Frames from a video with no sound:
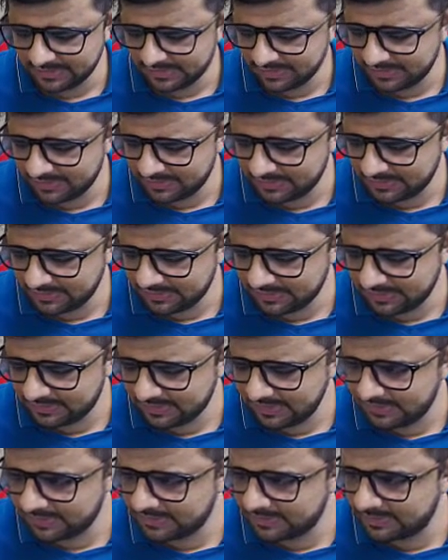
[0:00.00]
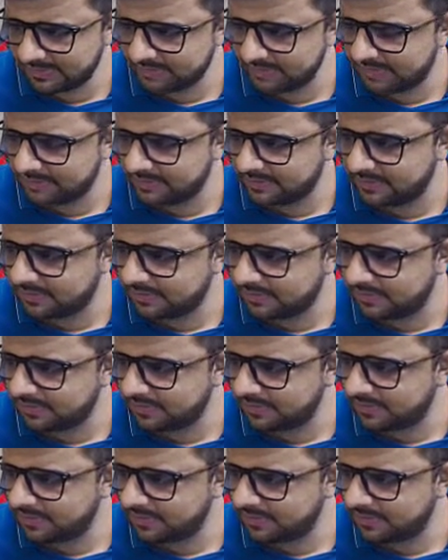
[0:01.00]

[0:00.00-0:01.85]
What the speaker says: Nobody speaks.